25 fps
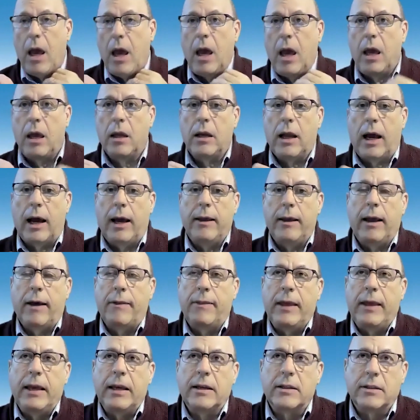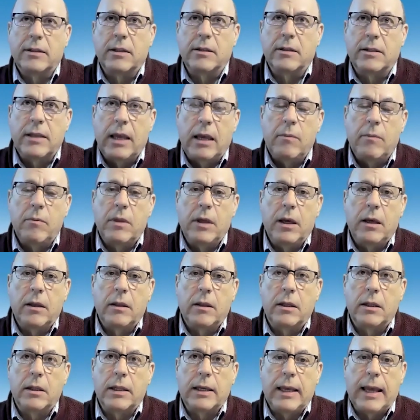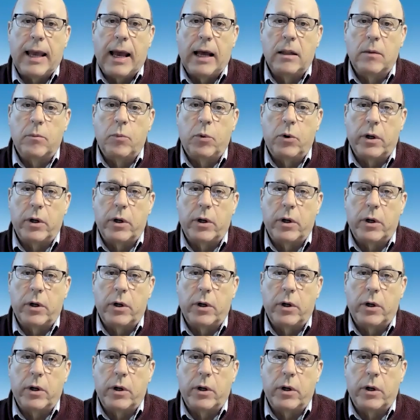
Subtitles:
And I think it's the same thing that the Gallup